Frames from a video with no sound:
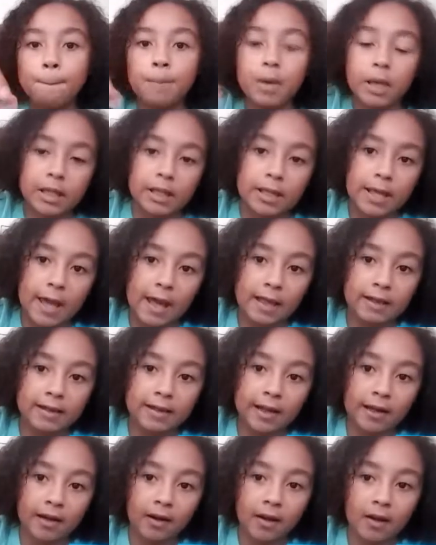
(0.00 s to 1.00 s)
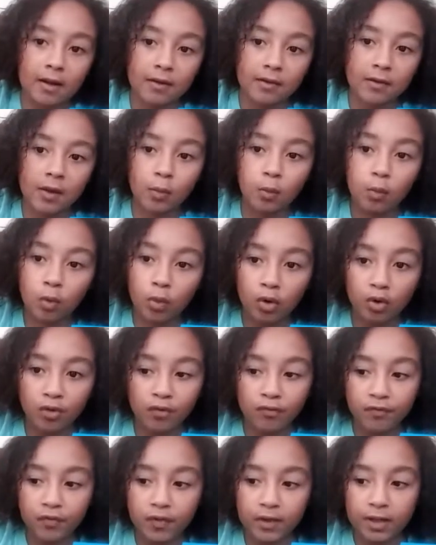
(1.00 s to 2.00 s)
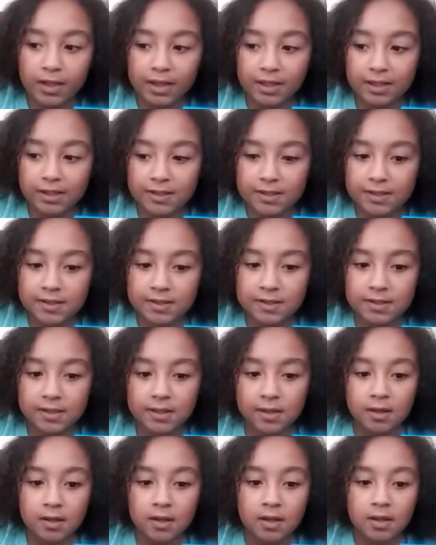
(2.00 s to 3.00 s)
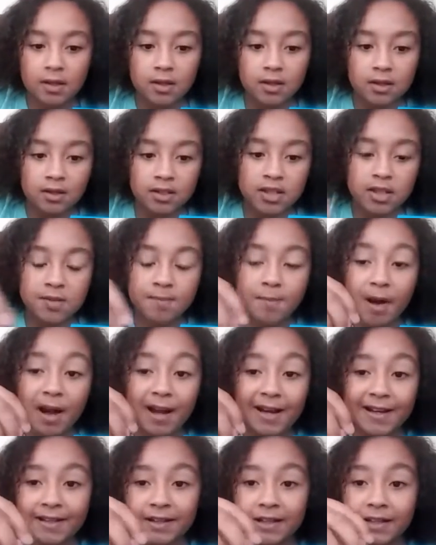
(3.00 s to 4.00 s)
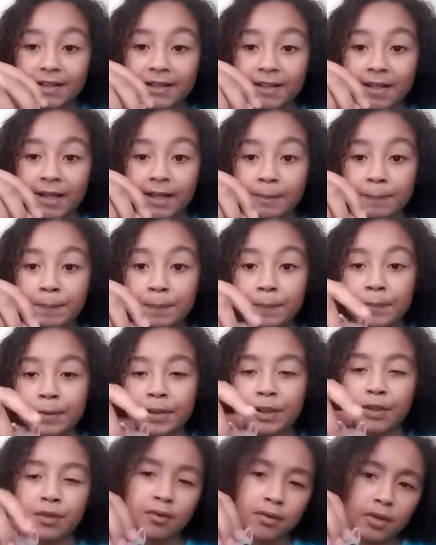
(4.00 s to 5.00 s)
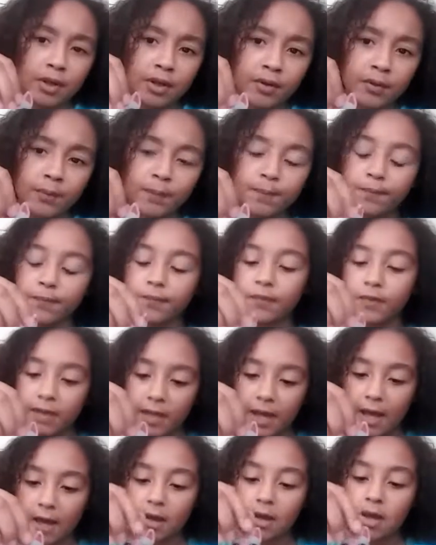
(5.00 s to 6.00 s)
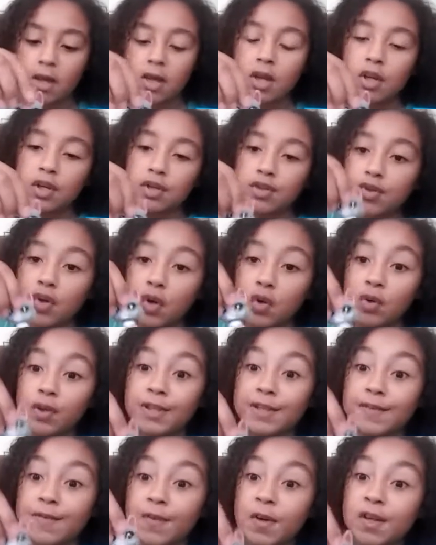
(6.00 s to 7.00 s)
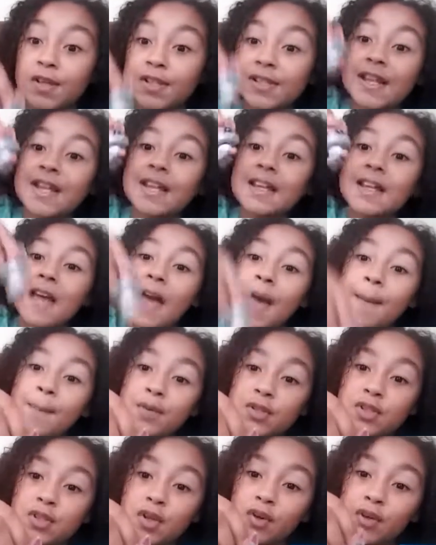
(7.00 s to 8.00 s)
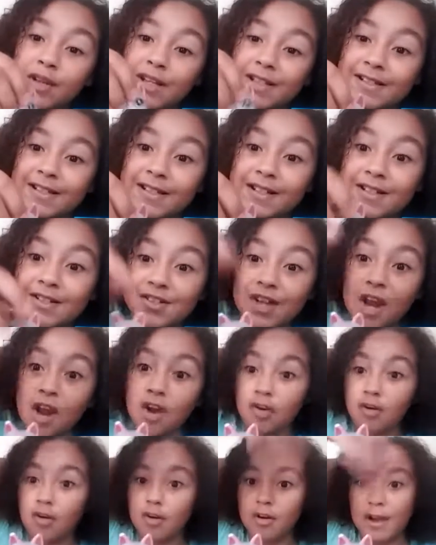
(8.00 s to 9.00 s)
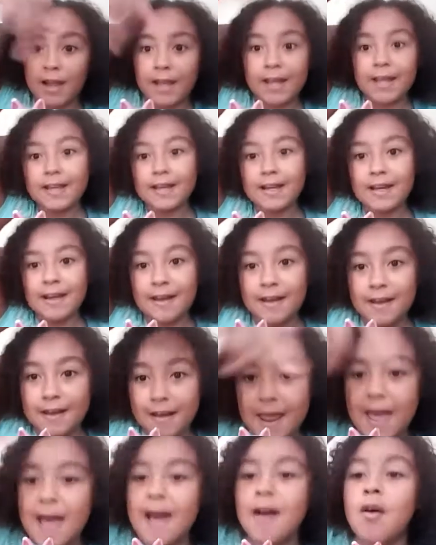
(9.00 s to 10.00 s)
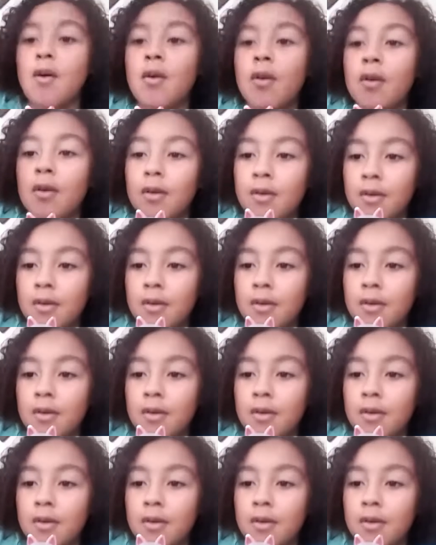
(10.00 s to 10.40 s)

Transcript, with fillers: but yet they the wolf is spying on them, like you know? Yeah. So this first episode is gonna start right now.